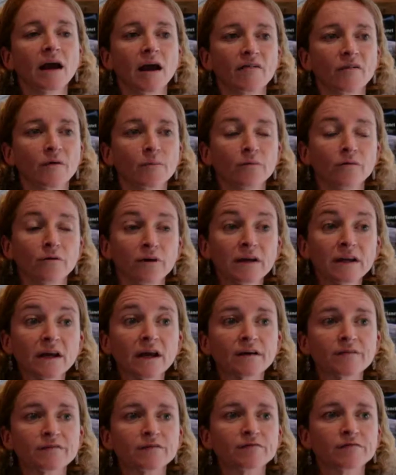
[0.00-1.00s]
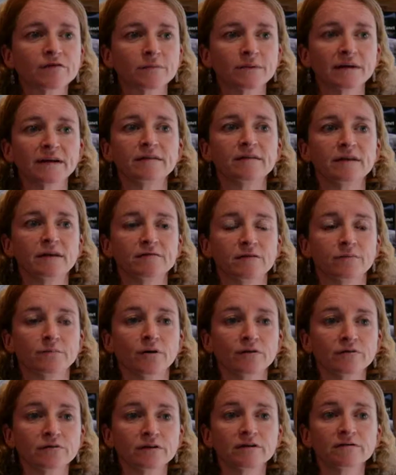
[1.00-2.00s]
And the marine ice instability is a
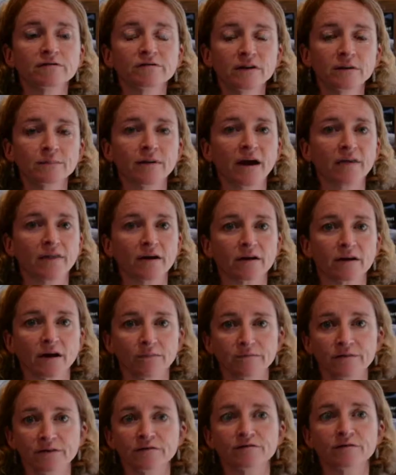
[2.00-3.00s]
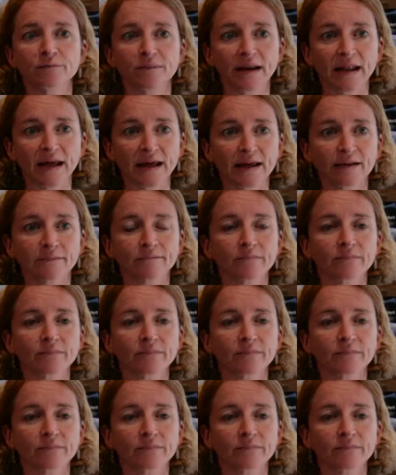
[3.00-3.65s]
positive feedback that comes into play.